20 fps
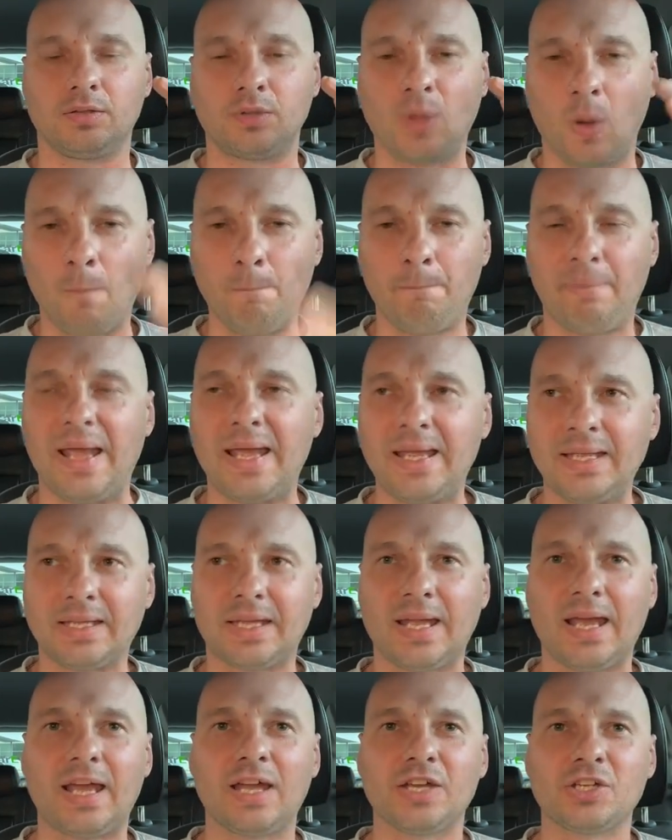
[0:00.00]
Don't pay
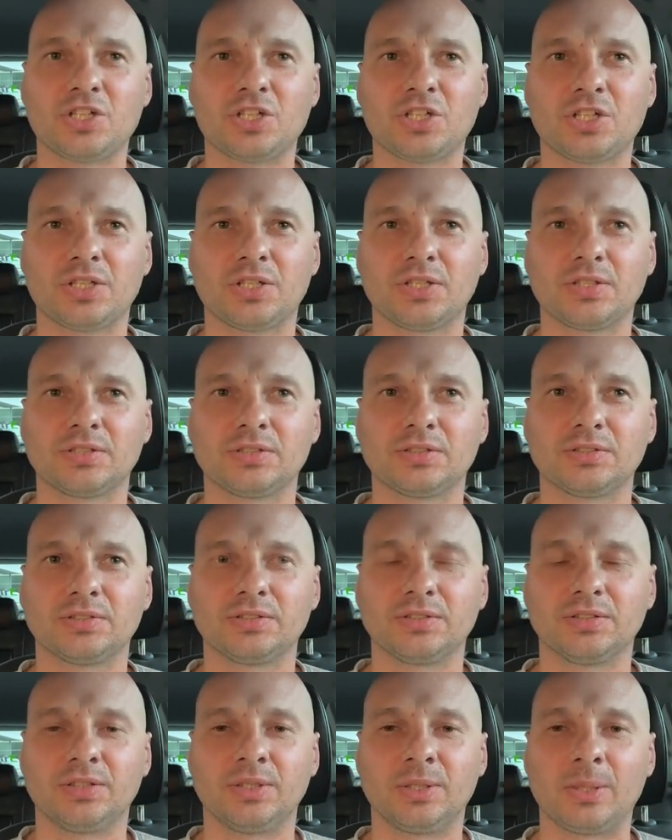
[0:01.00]
cash,
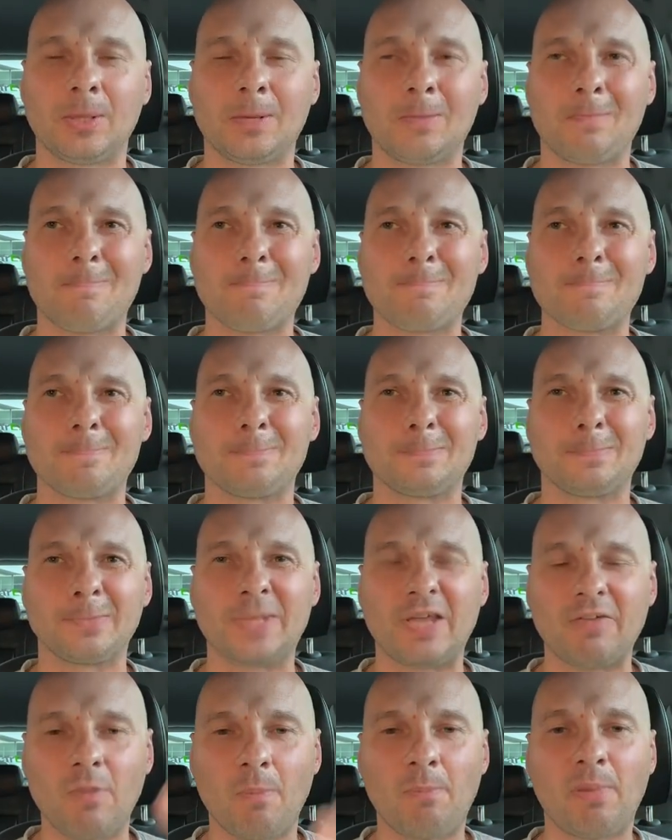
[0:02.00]
you know.
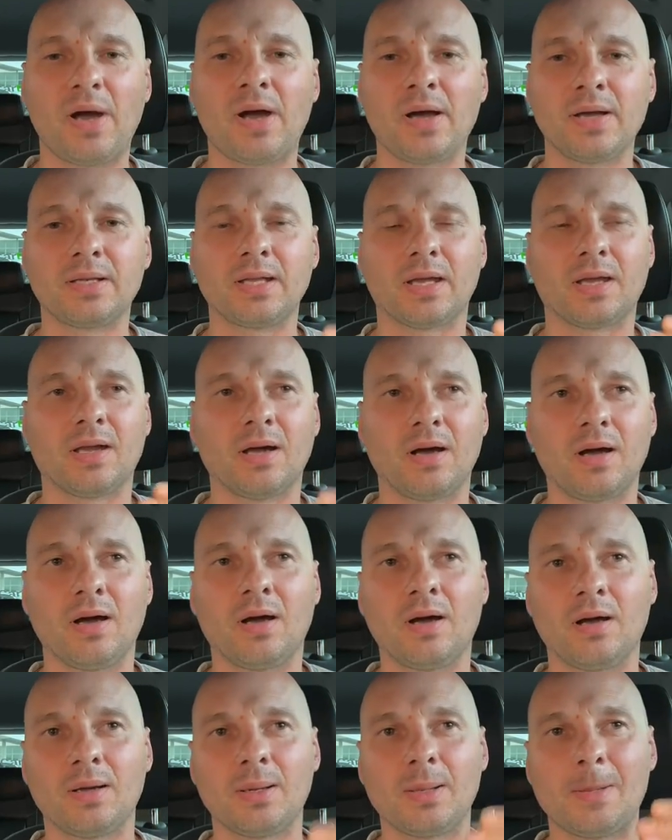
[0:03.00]
Never buy the
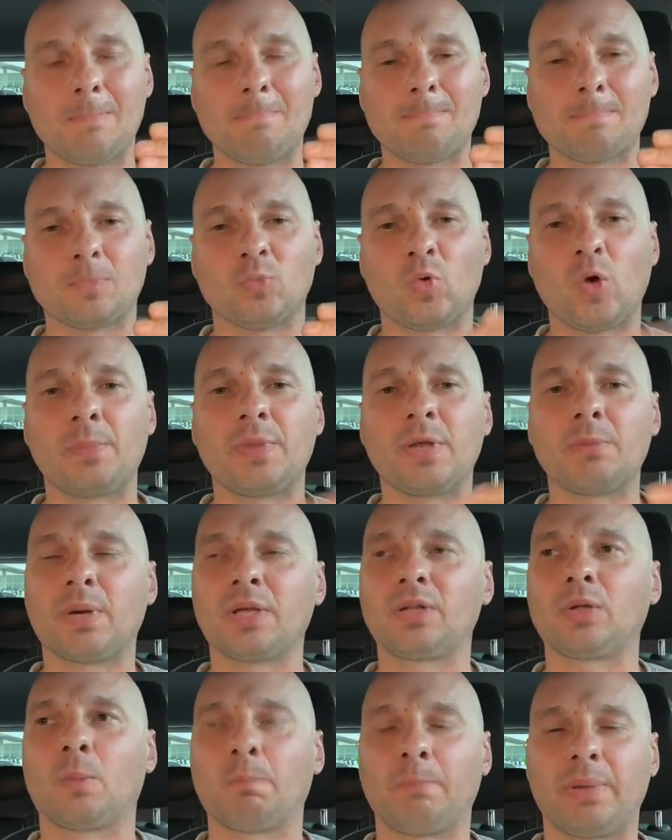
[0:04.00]
car. What I mean by
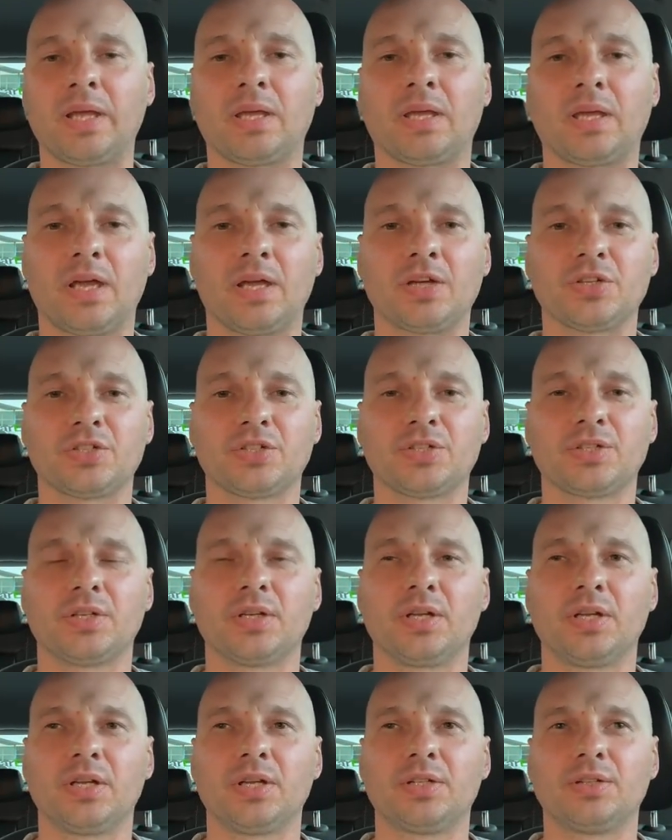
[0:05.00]
don't pay cash,
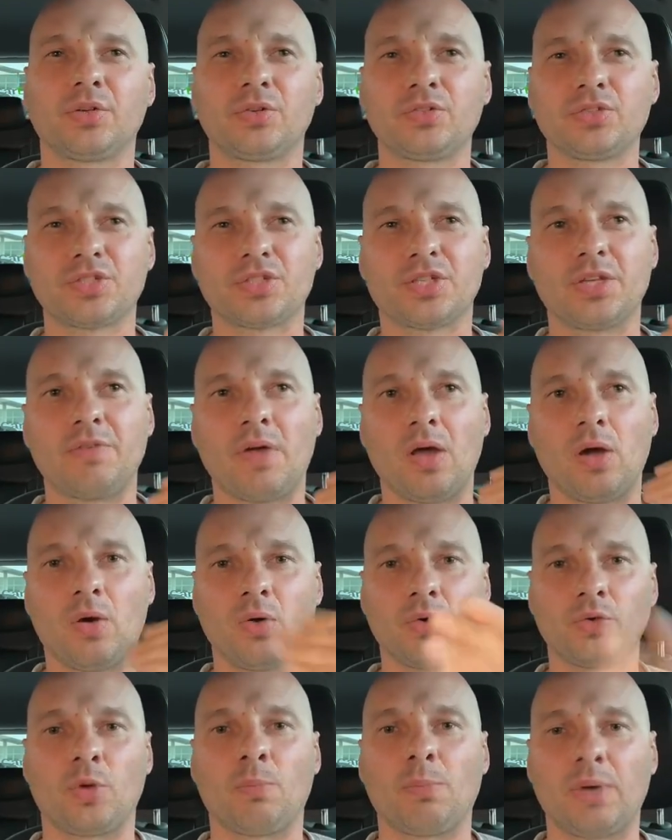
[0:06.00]
don't just give out
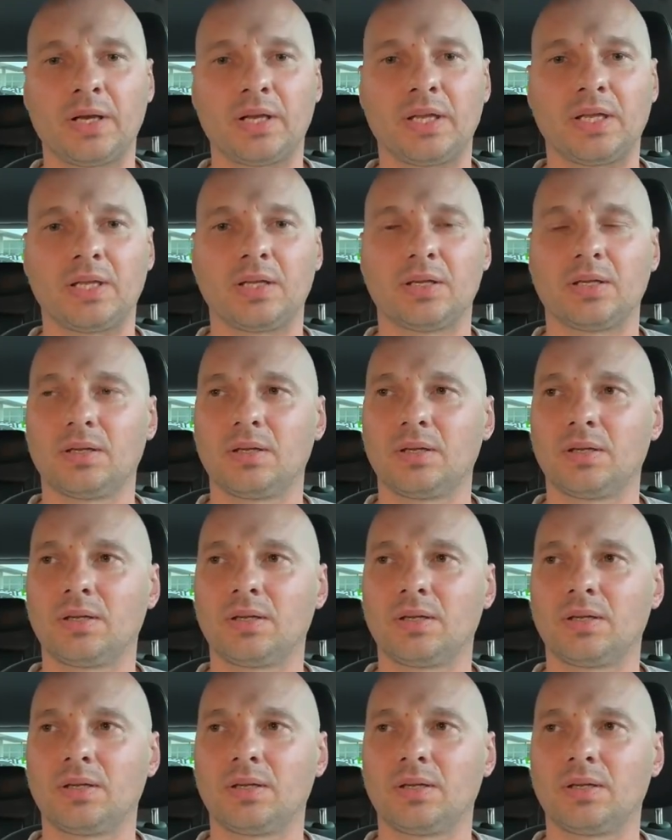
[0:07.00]
all your money